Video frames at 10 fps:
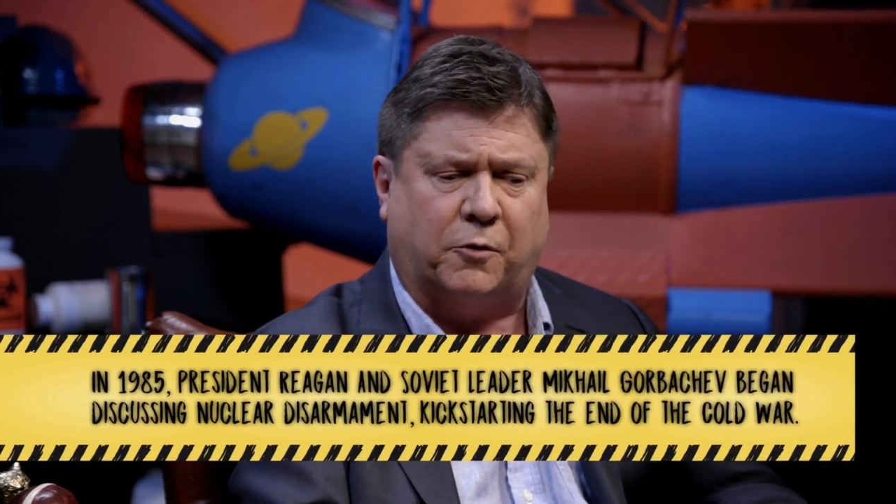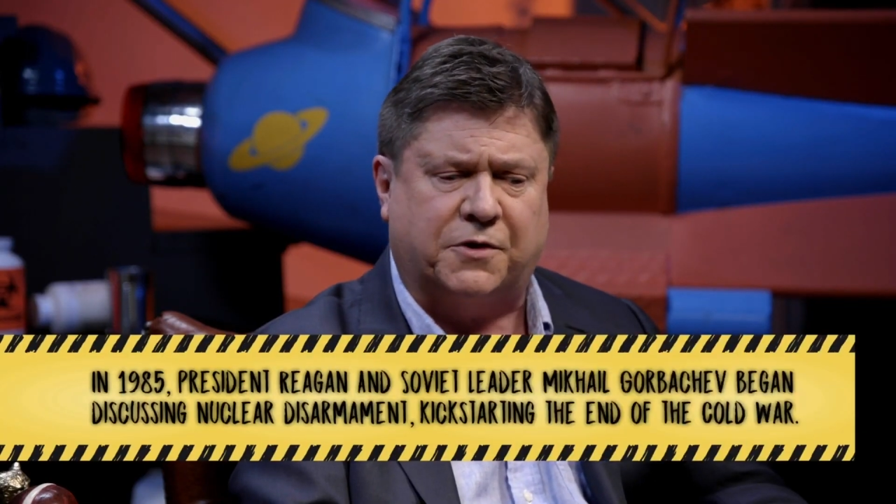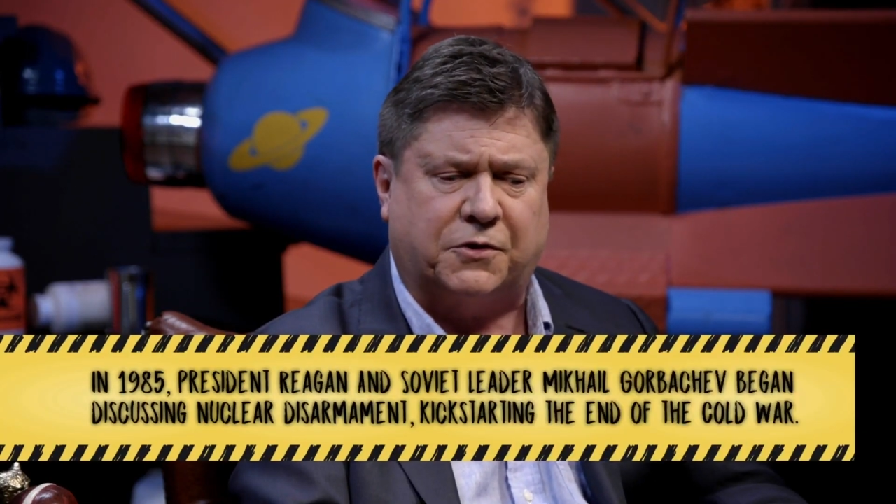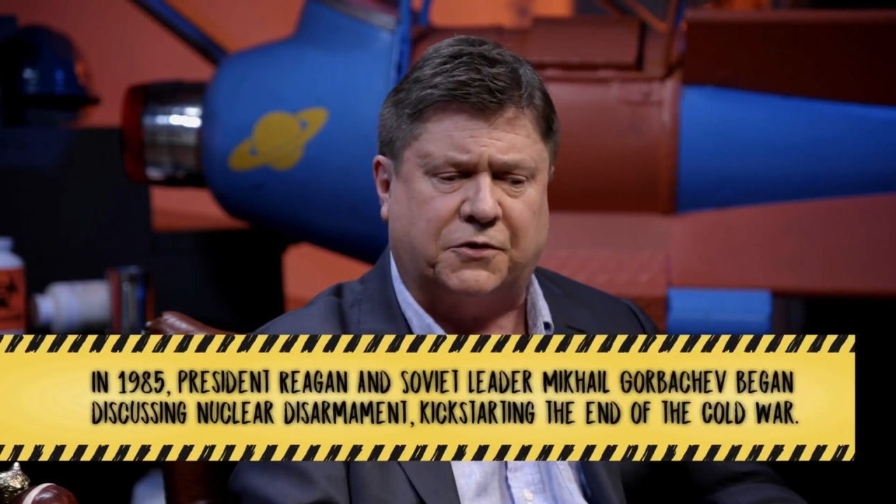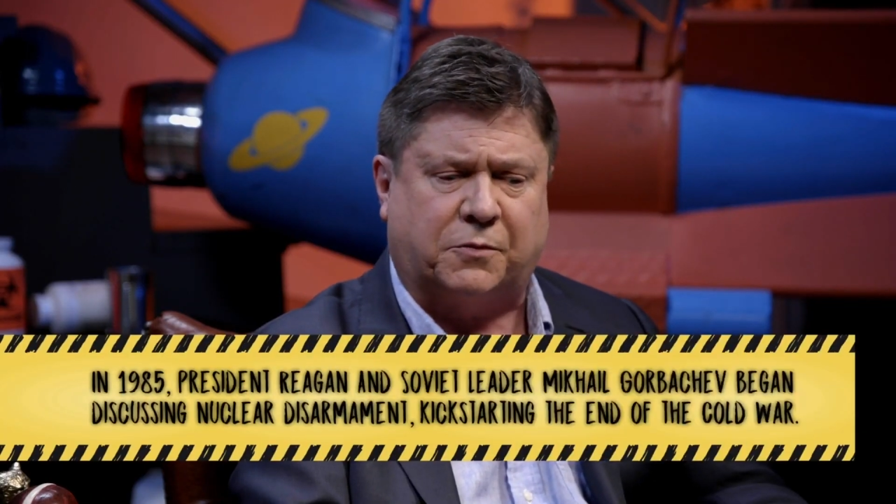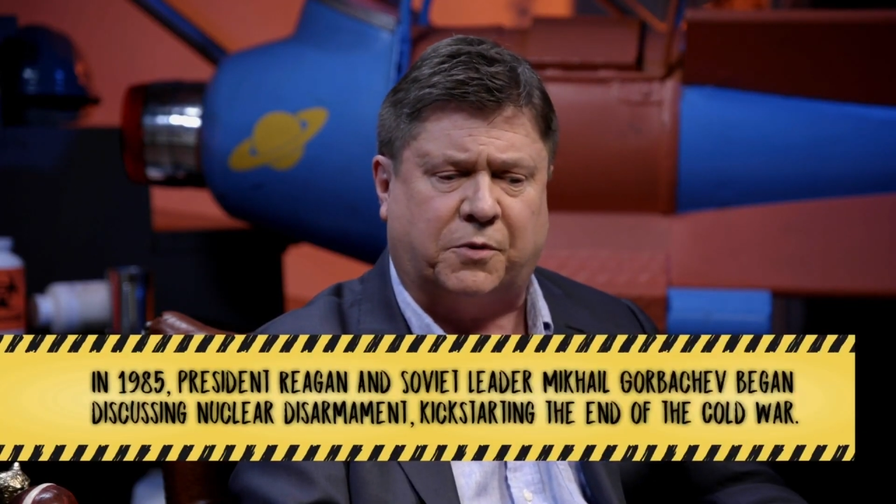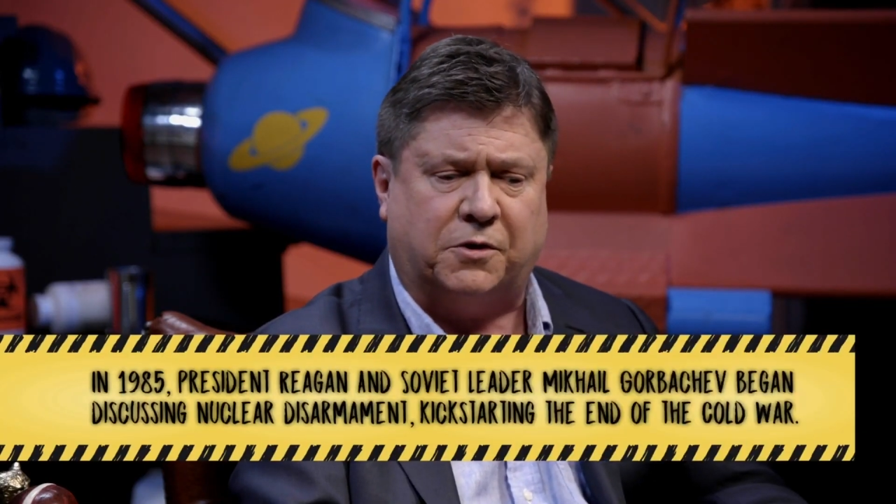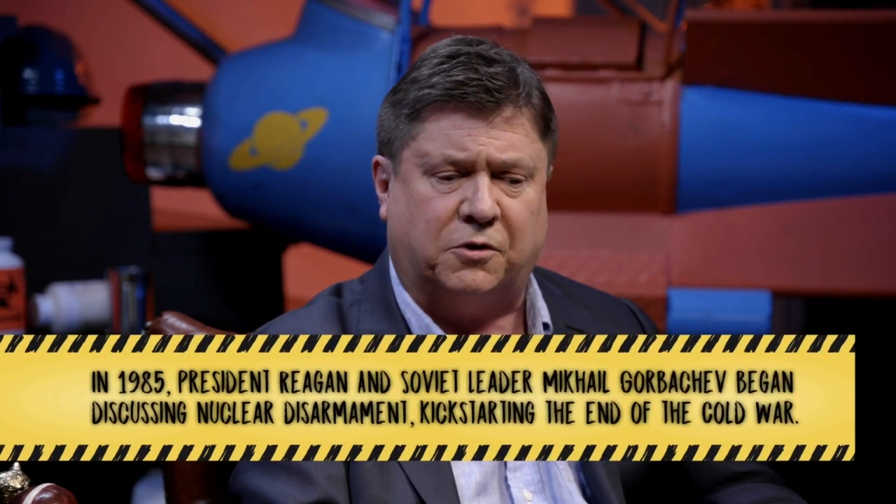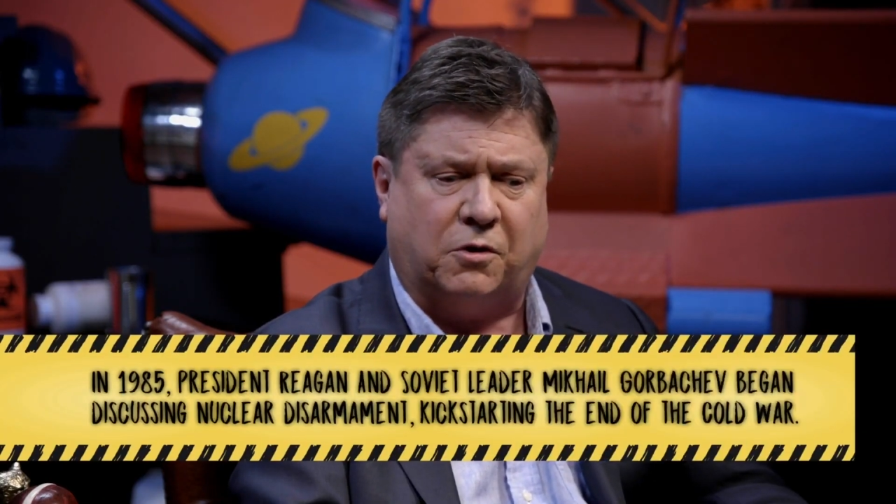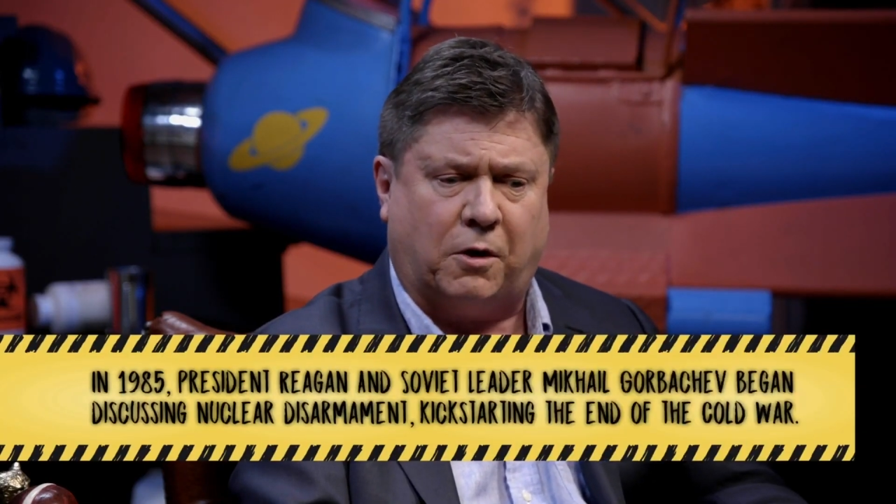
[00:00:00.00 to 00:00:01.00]
missiles to put
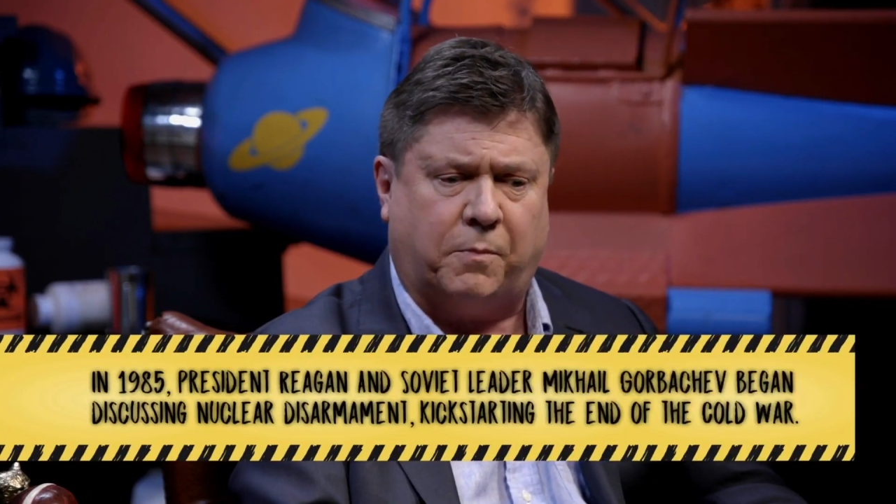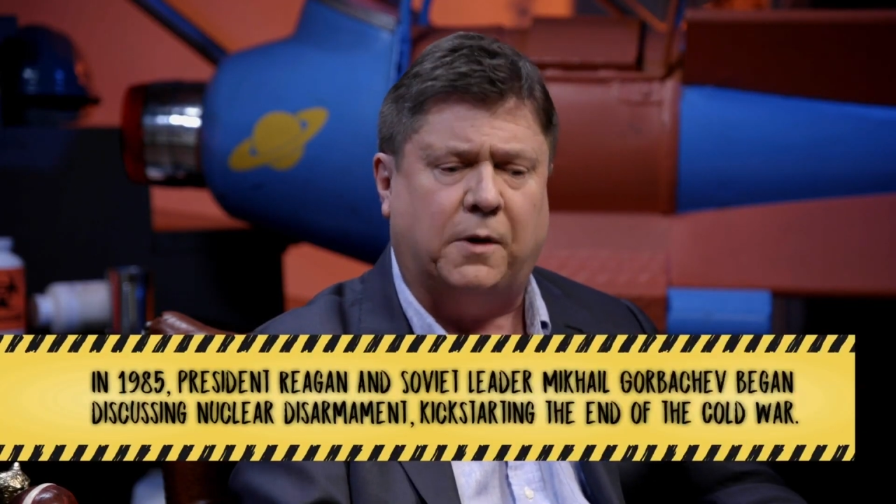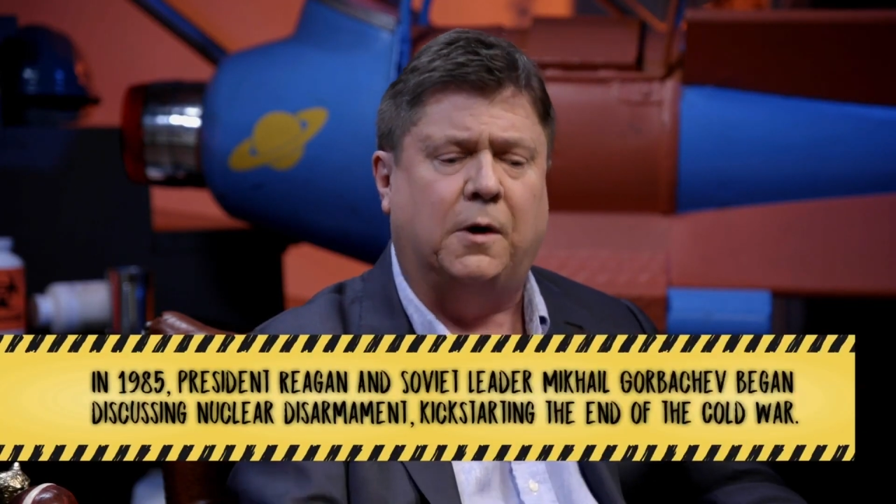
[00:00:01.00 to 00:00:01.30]
in Europe.